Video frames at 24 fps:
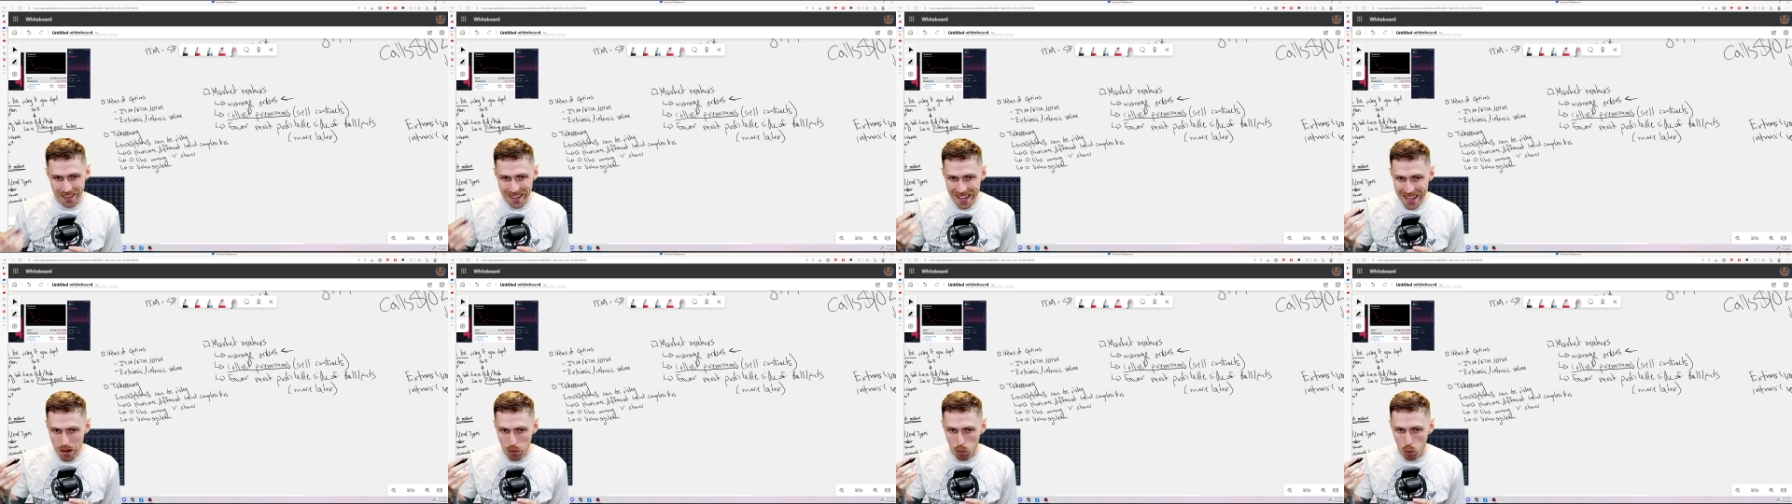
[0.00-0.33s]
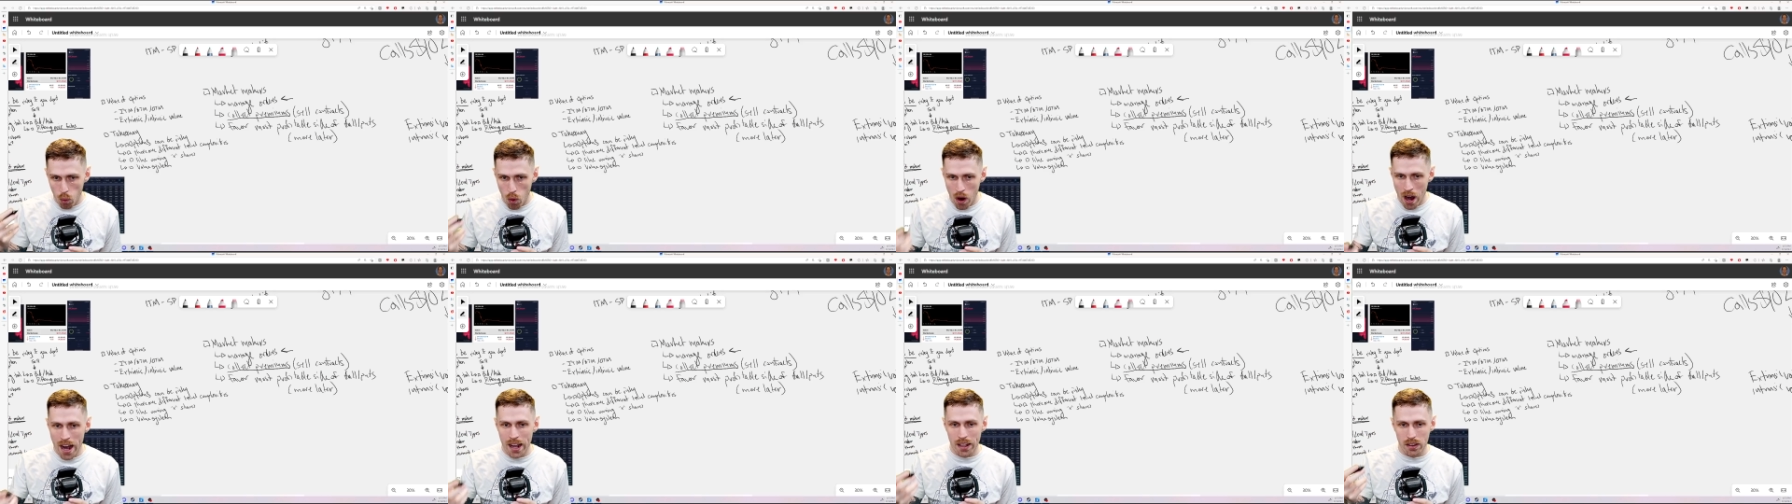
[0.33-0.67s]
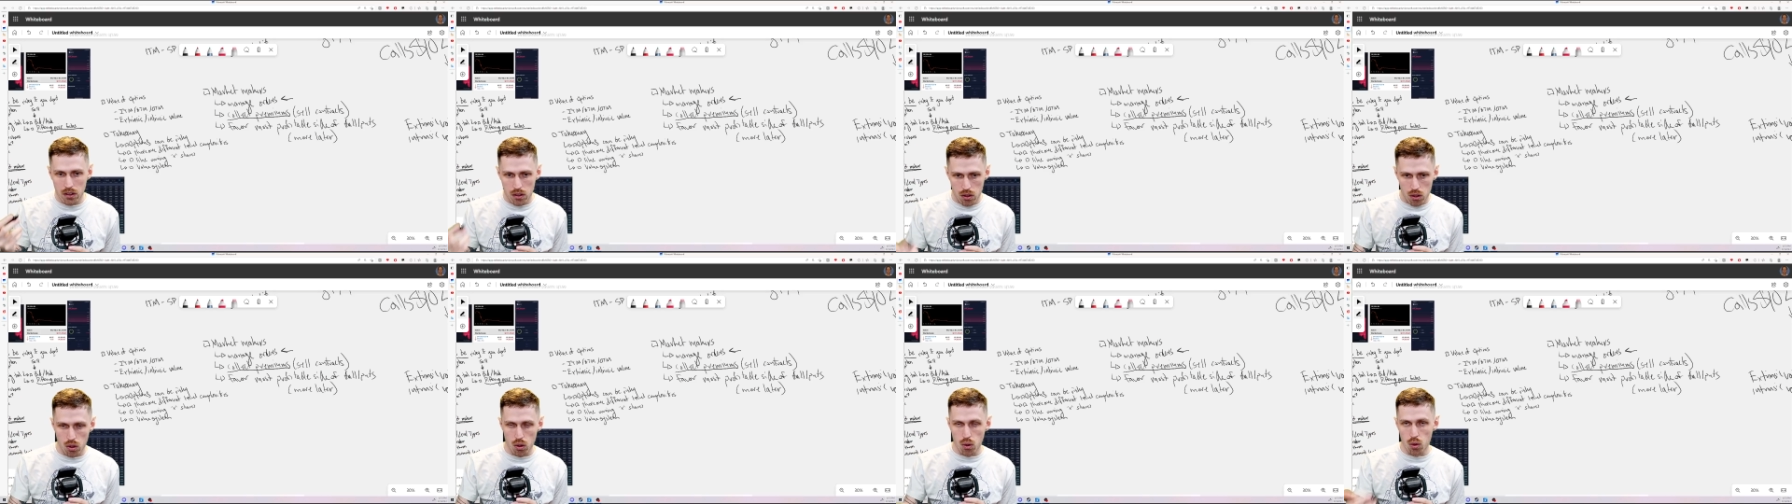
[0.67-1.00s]
they
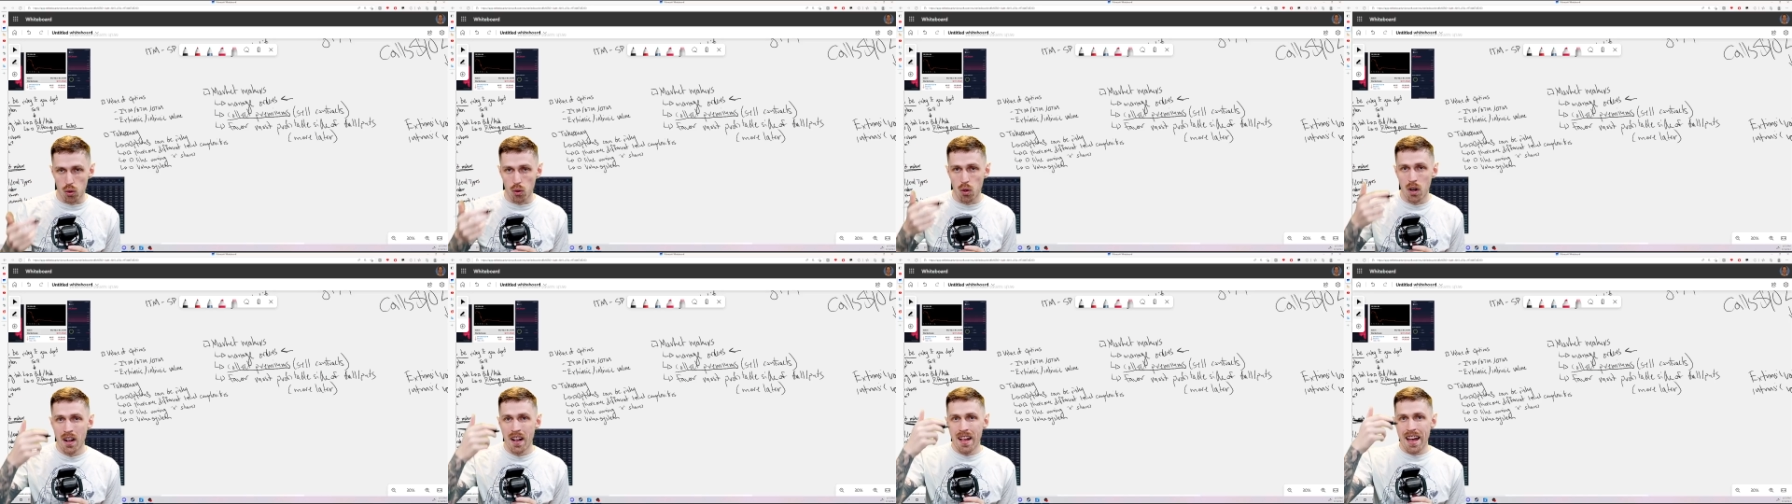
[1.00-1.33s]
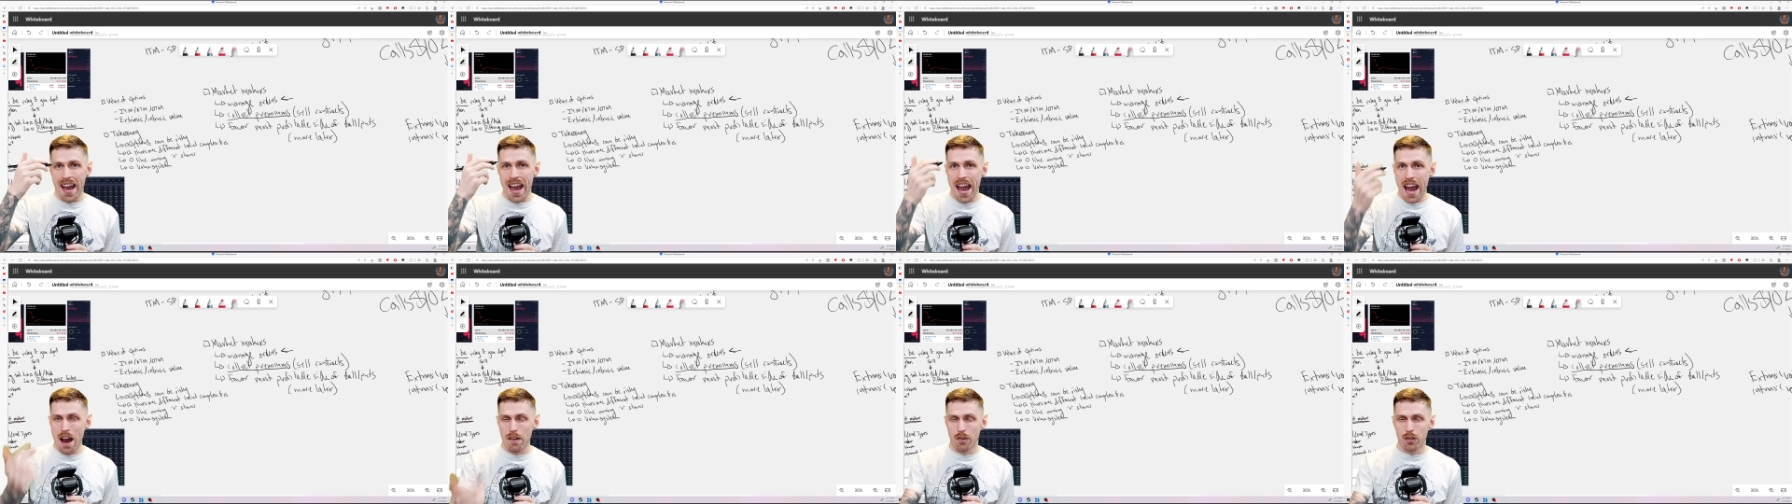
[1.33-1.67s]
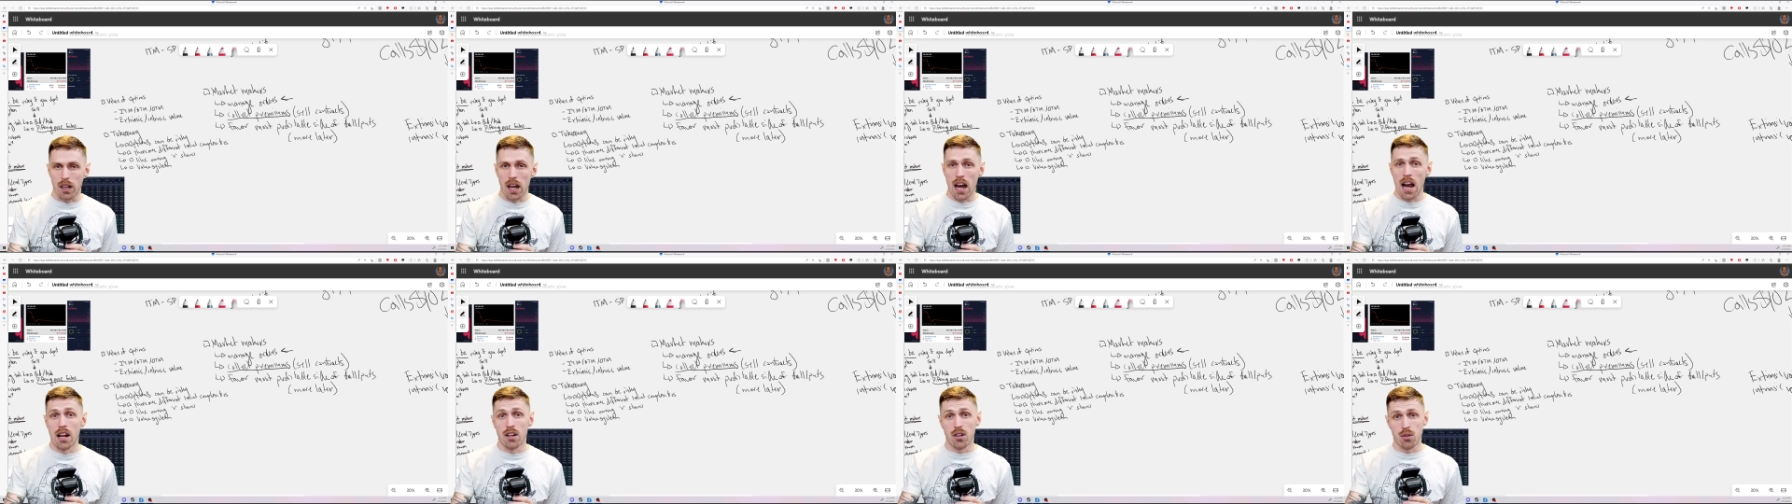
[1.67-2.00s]
want to have
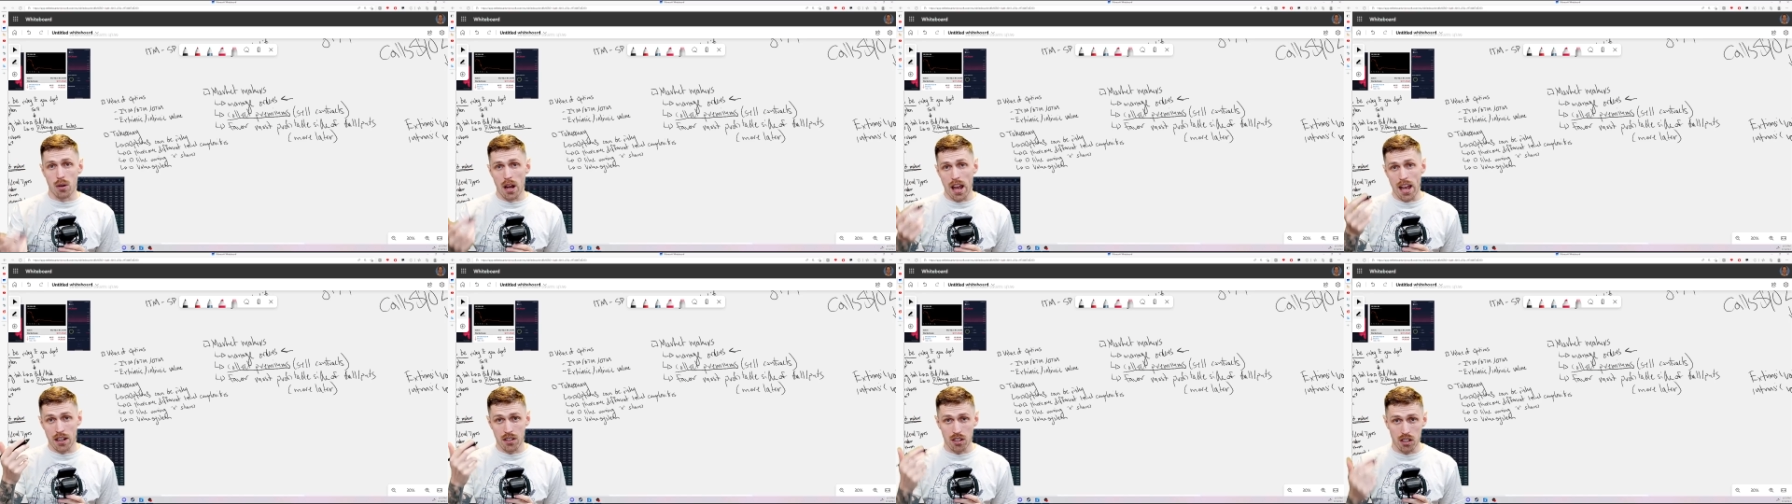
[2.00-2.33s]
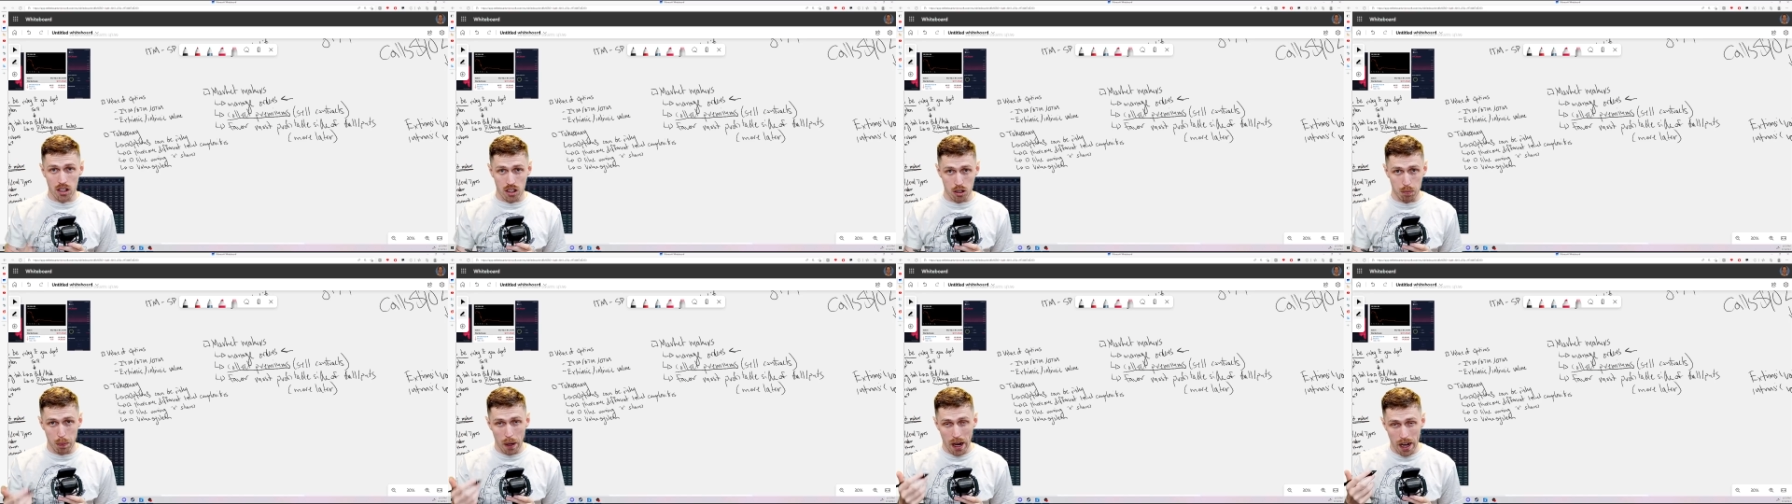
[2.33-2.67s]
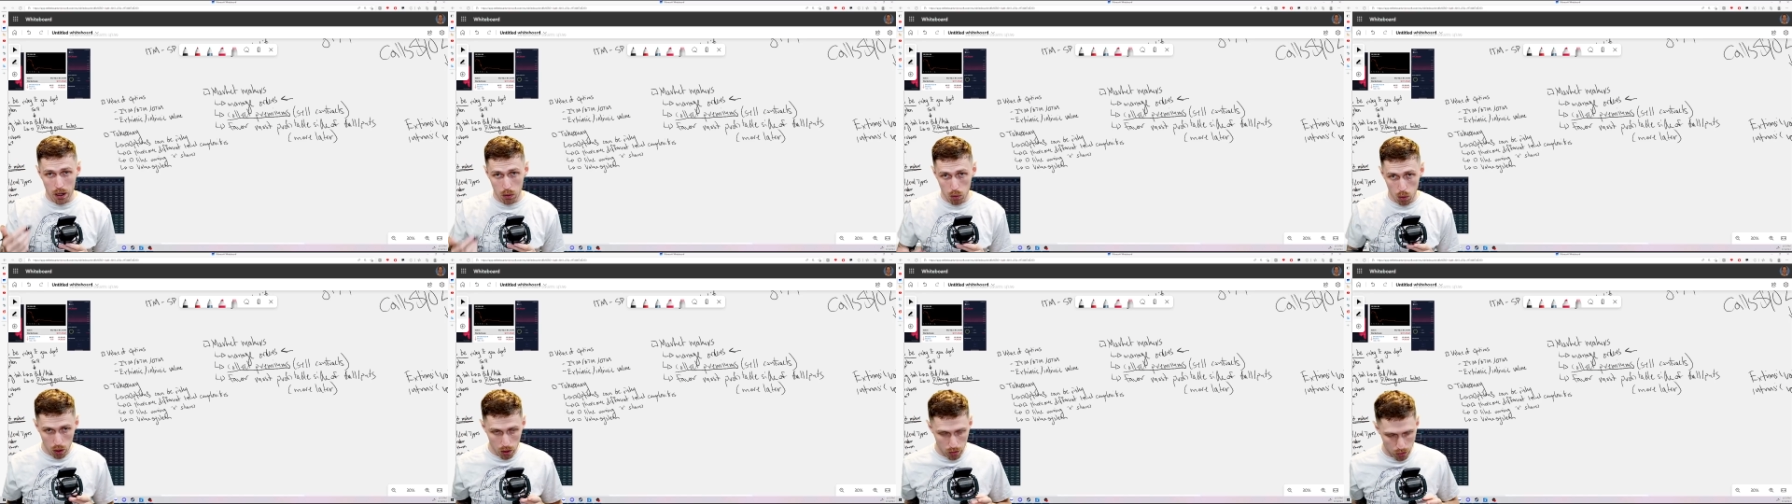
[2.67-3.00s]
contracts
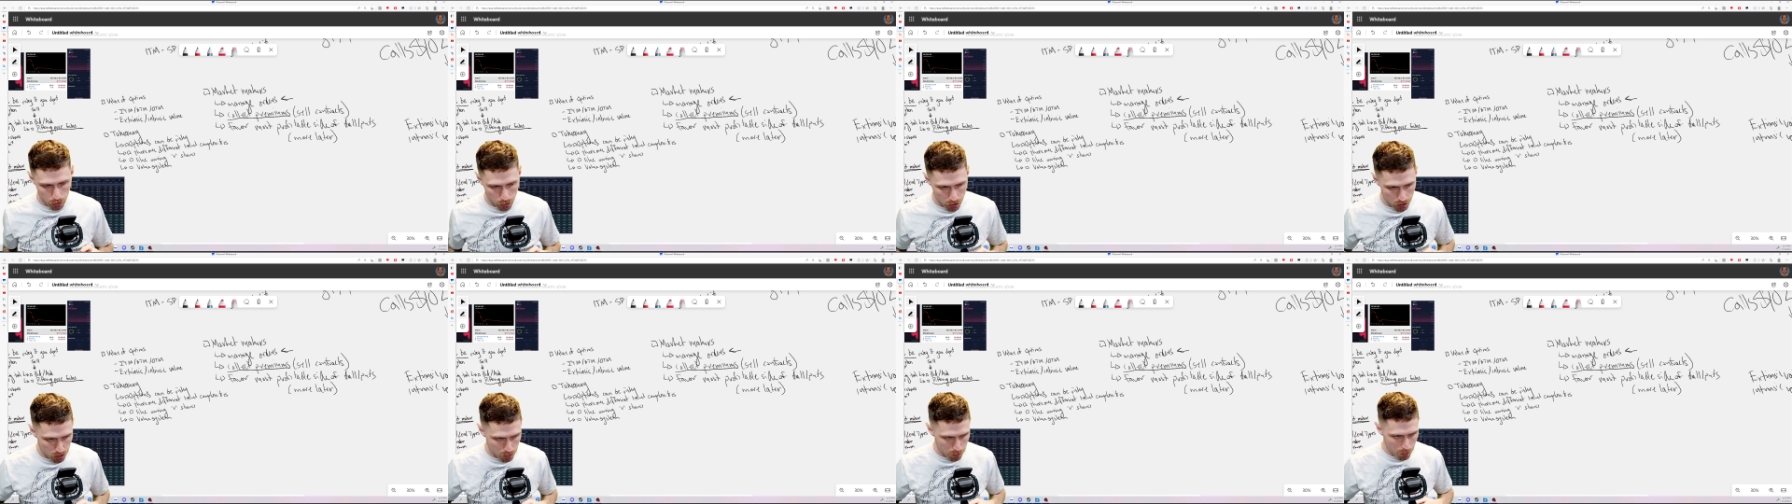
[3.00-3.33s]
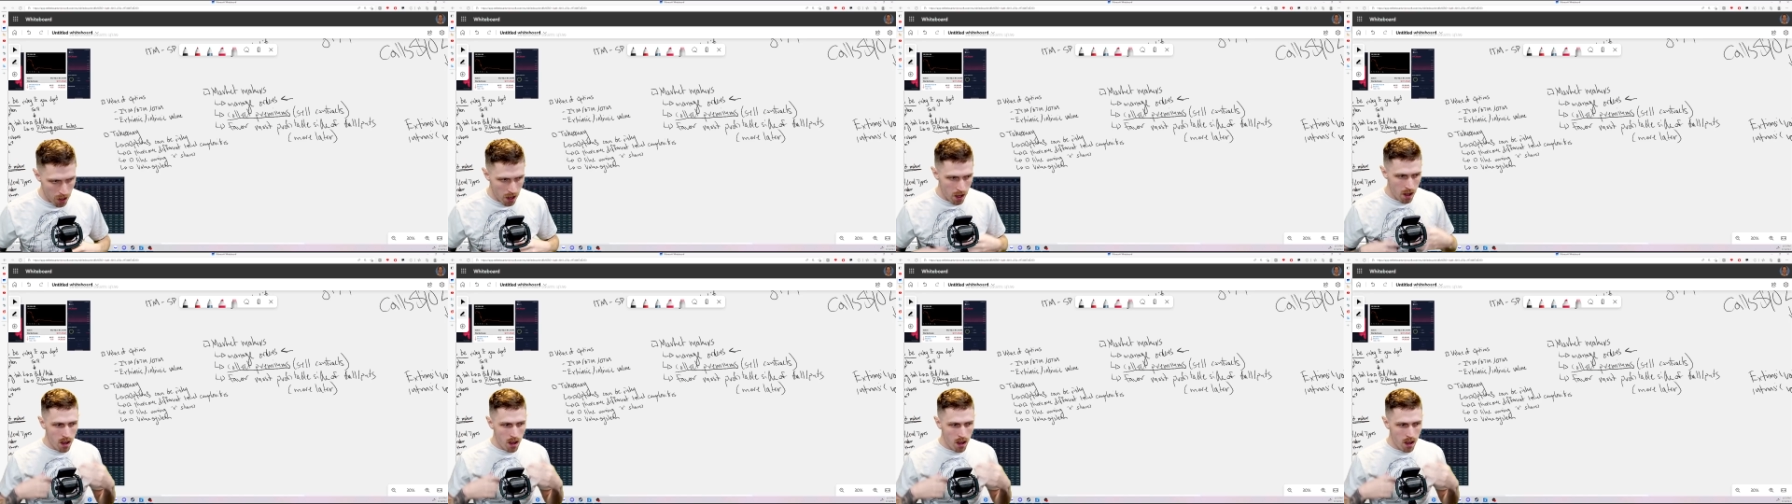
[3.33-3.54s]
expire worthless.